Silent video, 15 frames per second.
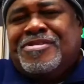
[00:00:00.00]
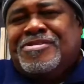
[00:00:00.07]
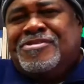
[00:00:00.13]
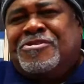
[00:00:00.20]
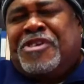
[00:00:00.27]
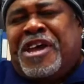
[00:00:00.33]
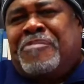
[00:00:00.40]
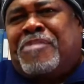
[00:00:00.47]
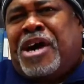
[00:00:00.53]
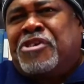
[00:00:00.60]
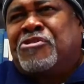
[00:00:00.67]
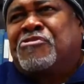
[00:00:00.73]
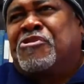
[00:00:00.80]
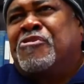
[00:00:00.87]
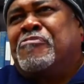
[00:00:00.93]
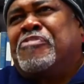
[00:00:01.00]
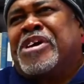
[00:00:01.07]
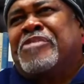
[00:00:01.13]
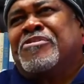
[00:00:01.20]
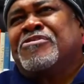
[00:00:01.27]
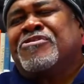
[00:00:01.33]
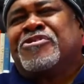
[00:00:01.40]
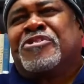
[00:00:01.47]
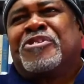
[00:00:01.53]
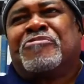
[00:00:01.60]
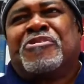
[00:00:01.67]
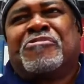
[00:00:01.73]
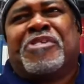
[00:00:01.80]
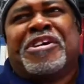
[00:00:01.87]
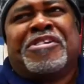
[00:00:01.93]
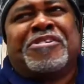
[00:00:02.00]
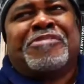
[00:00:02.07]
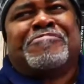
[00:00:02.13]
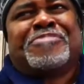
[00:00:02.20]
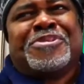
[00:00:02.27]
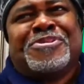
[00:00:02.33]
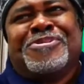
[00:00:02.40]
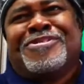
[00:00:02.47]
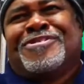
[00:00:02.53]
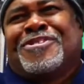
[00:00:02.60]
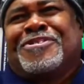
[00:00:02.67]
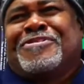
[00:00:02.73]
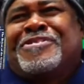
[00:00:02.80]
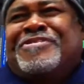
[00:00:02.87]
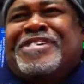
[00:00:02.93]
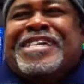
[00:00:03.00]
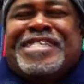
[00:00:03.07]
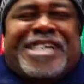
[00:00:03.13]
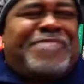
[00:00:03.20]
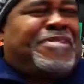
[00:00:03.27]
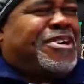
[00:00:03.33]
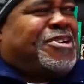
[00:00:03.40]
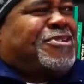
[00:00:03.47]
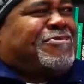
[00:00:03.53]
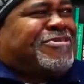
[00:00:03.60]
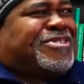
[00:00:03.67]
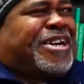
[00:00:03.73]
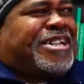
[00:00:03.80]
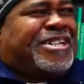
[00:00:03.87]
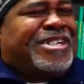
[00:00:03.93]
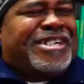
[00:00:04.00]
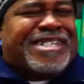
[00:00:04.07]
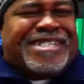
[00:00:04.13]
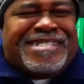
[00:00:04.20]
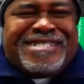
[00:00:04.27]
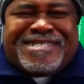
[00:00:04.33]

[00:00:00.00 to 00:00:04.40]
you know that monochrome paint when you turn one way it look blue, you turn green. That's how my coat started looking.